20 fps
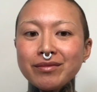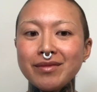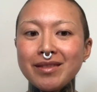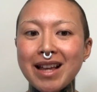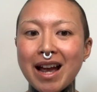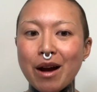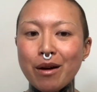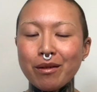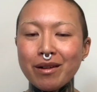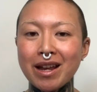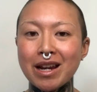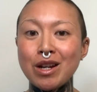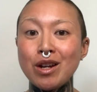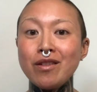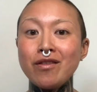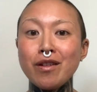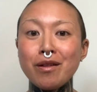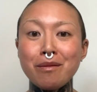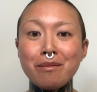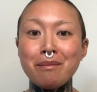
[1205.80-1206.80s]
Now, can you
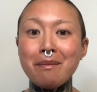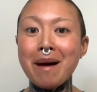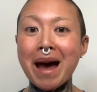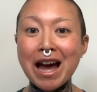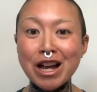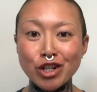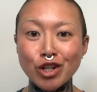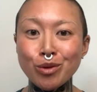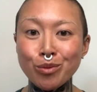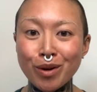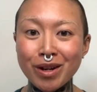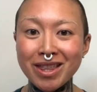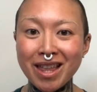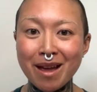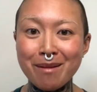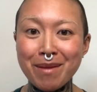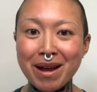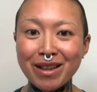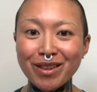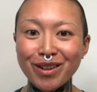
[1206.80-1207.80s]
even imagine what that
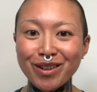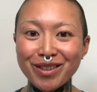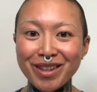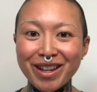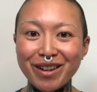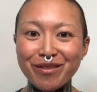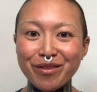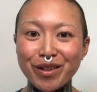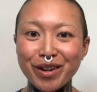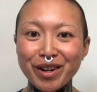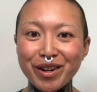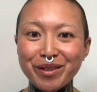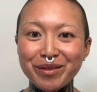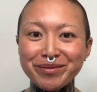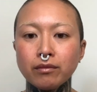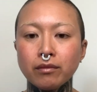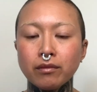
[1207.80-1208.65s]
might look like for you?